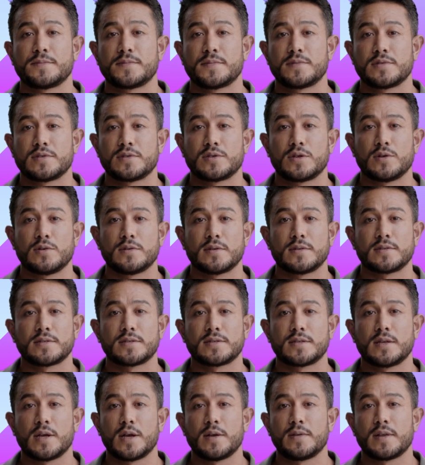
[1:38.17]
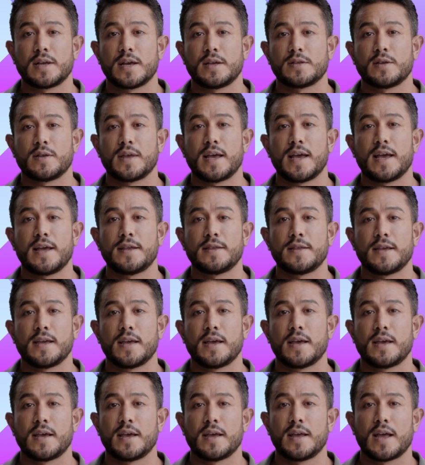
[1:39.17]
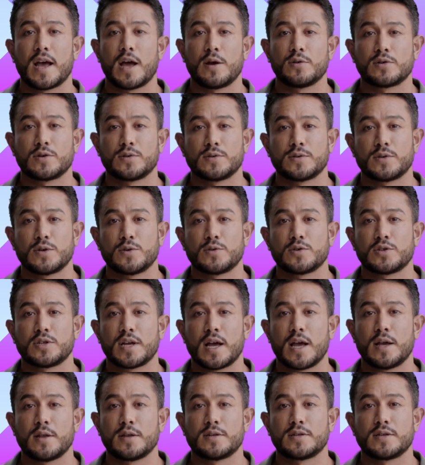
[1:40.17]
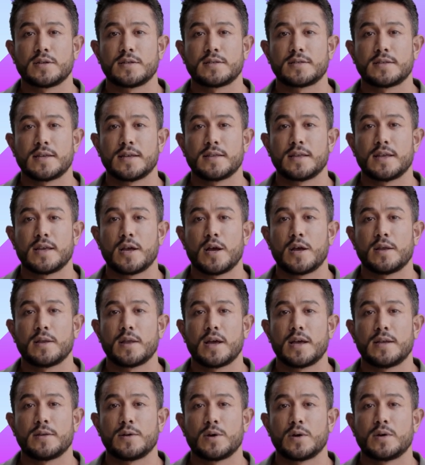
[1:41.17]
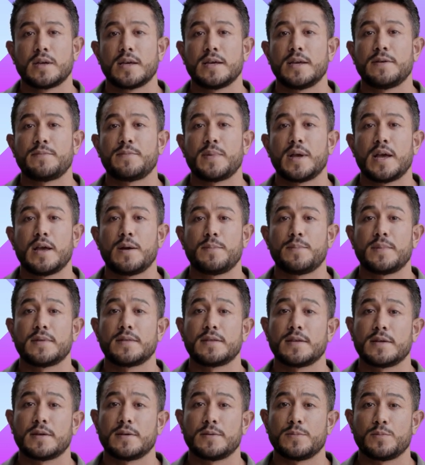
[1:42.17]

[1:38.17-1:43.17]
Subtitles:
Students, on the other hand, encountered new challenges in the online learning environment,